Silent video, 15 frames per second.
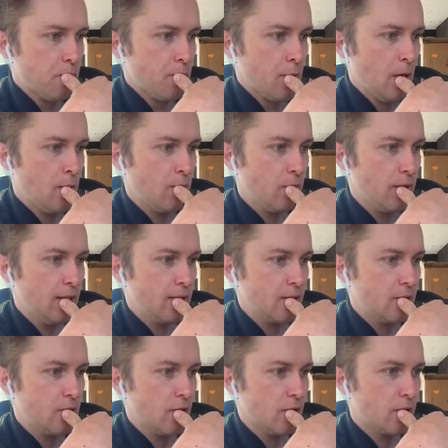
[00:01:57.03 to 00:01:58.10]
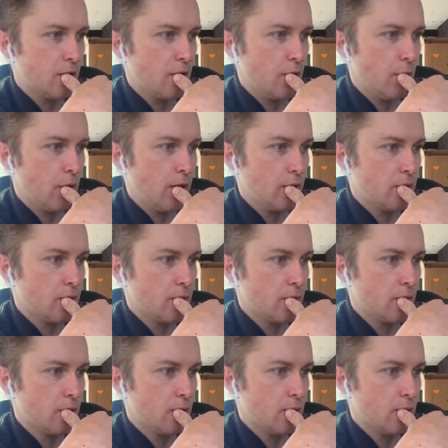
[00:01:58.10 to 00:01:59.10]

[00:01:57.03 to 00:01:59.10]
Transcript: Hopefully this is just the US.